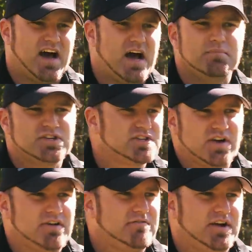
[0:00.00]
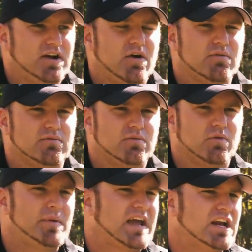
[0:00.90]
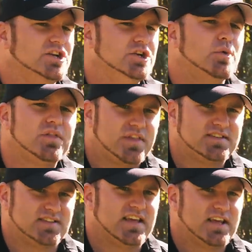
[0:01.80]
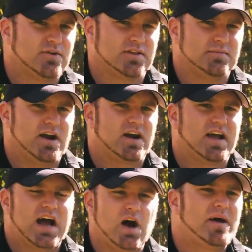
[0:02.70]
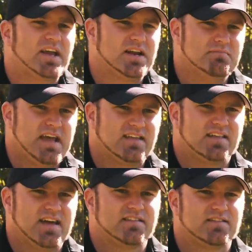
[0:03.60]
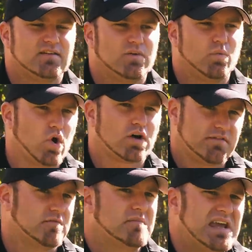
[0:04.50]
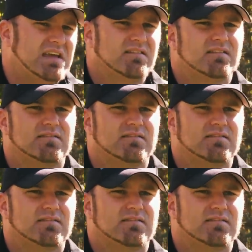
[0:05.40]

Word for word: I'm just trying to figure out what am I going to do with this thing in North America and how am I going to make this work for me?